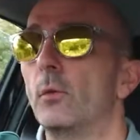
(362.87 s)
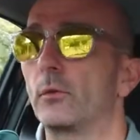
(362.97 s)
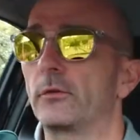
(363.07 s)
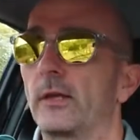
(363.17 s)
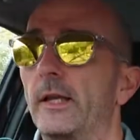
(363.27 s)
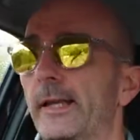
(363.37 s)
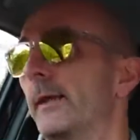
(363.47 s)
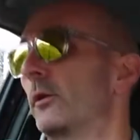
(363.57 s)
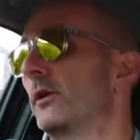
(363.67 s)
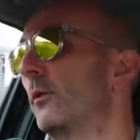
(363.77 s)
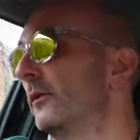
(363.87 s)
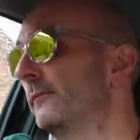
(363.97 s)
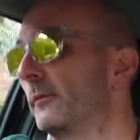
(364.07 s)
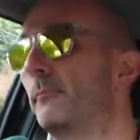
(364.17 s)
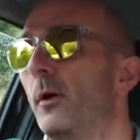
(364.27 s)
you want to click or you want
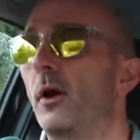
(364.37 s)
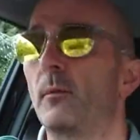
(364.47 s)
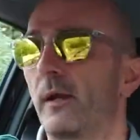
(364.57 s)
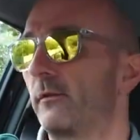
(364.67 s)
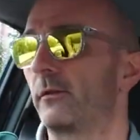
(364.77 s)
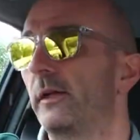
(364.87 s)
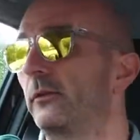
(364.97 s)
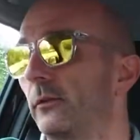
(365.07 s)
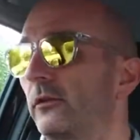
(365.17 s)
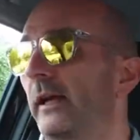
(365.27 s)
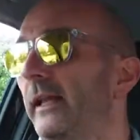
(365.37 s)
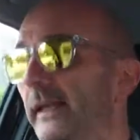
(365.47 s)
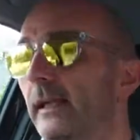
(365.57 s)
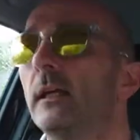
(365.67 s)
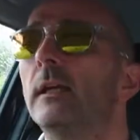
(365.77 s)
them to buy whatever it is you're
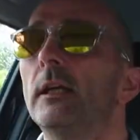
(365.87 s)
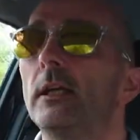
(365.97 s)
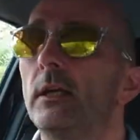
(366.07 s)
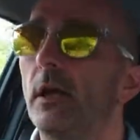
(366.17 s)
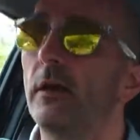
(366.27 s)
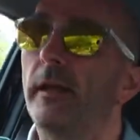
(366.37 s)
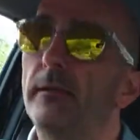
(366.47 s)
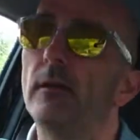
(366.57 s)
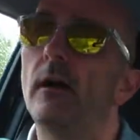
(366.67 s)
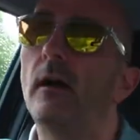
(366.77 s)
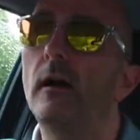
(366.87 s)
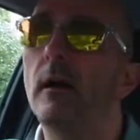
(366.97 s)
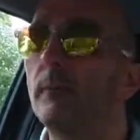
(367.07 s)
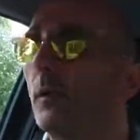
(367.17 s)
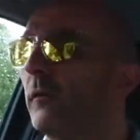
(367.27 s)
selling. You know, and
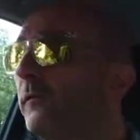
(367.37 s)
I'm not